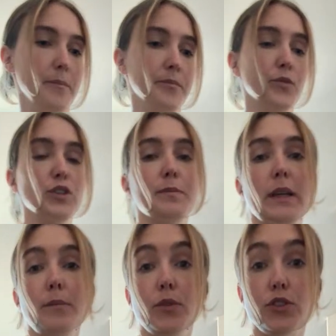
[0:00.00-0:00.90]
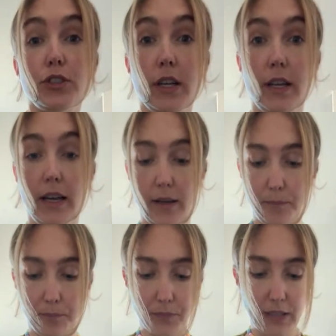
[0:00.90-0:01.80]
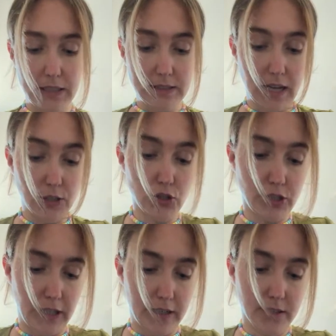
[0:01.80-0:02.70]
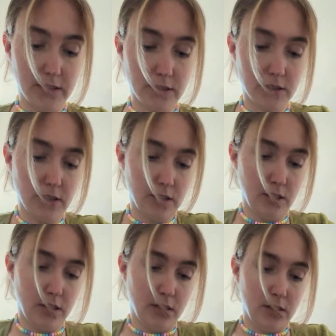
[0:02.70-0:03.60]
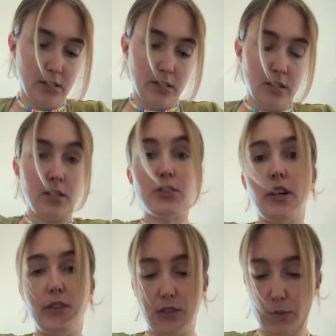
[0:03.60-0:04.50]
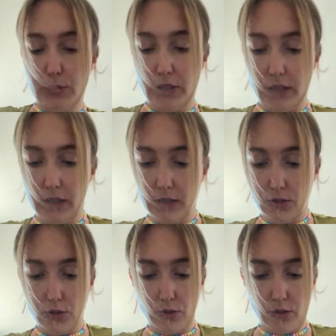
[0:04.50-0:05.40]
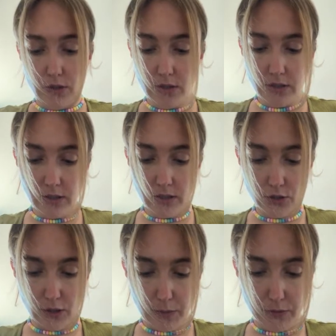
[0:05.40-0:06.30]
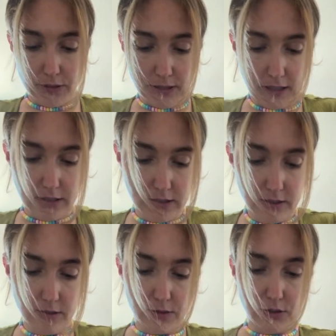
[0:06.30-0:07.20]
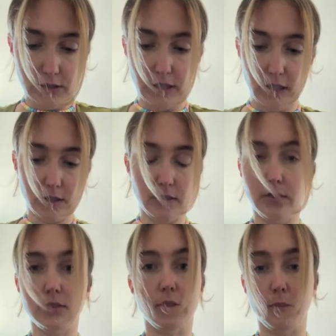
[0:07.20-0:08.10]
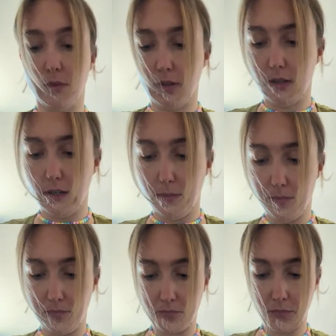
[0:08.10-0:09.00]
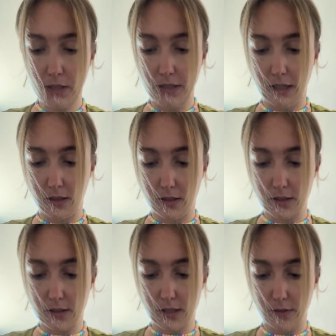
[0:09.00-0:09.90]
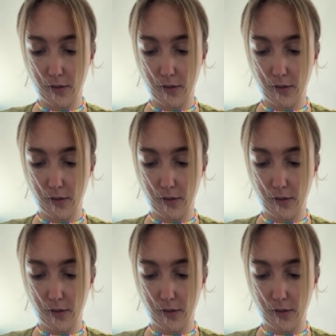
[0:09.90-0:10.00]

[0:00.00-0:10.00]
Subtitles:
wo es bei ihm nur hieß anstehend. Sorry for switching into German for a second. It's just like some technical stuff